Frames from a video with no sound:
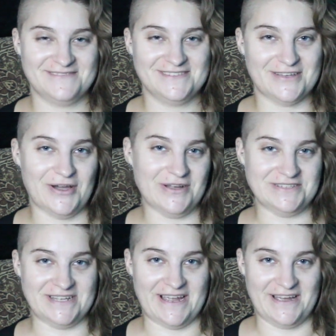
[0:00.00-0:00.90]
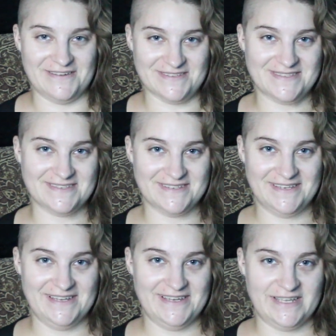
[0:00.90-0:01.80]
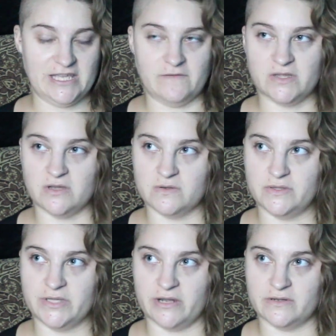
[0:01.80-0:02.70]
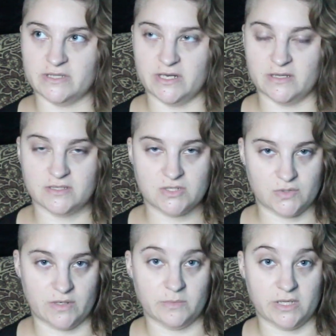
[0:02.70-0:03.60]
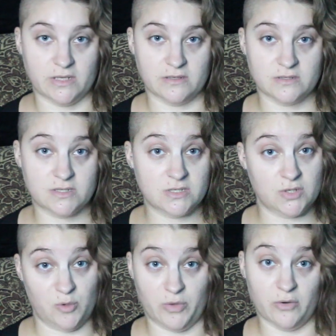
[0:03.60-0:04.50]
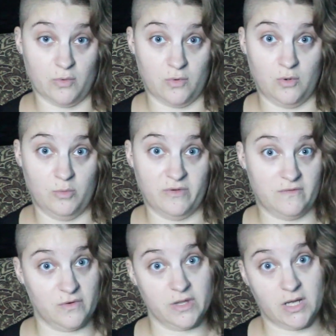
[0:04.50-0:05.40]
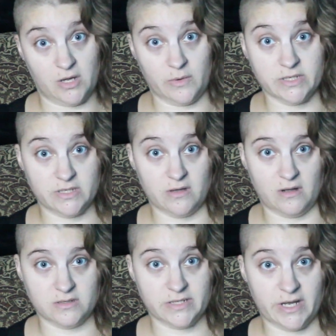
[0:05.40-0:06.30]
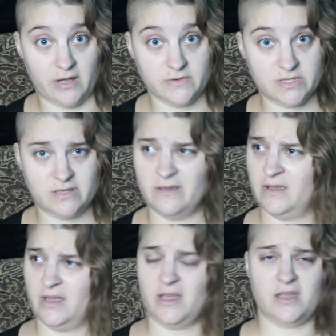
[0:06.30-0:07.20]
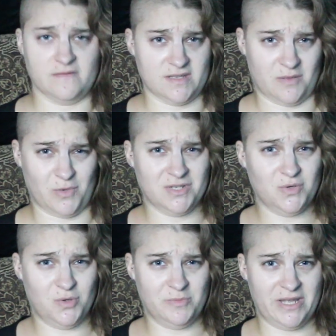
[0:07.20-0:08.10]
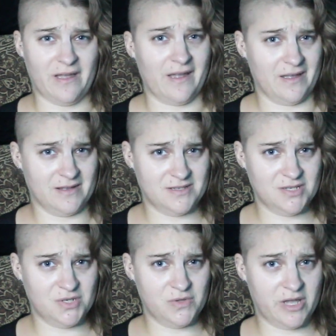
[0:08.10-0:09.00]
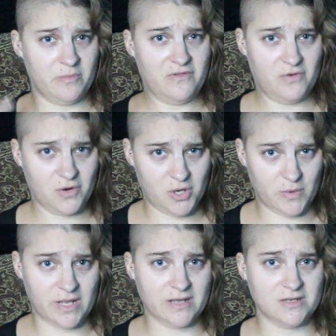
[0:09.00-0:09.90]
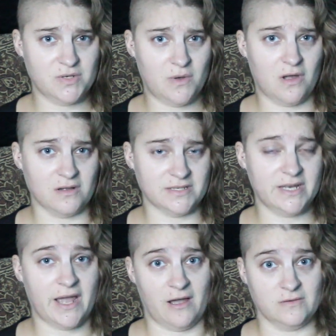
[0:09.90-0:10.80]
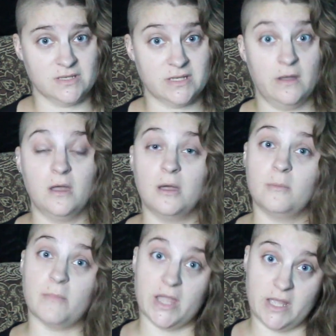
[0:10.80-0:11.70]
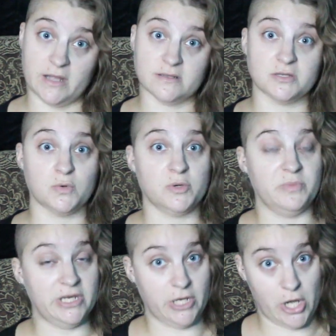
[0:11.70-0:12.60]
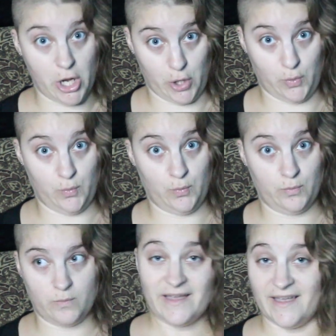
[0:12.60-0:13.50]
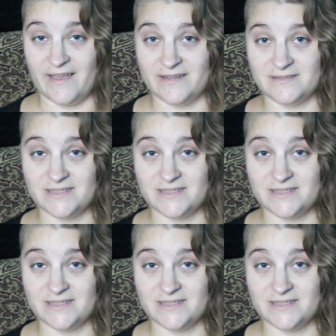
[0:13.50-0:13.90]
the haunted house, even though there is an extremely stupid rule before they go into the haunted house. If someone told me I had to do that before going into a haunted house, my answer would be no. And